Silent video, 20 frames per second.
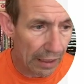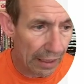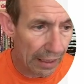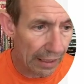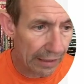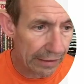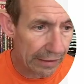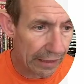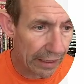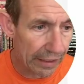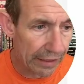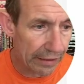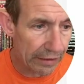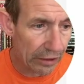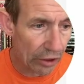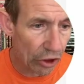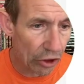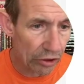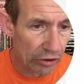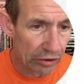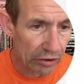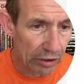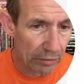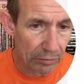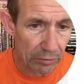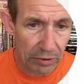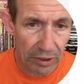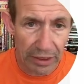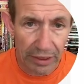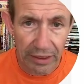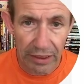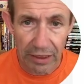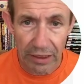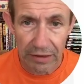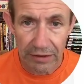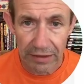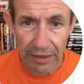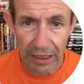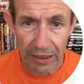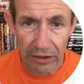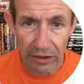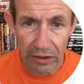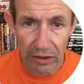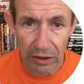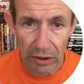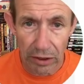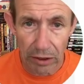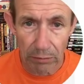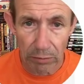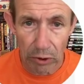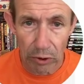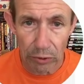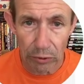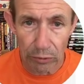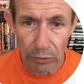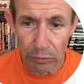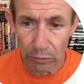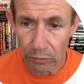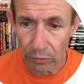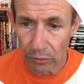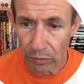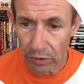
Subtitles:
And again, double click to get the blue.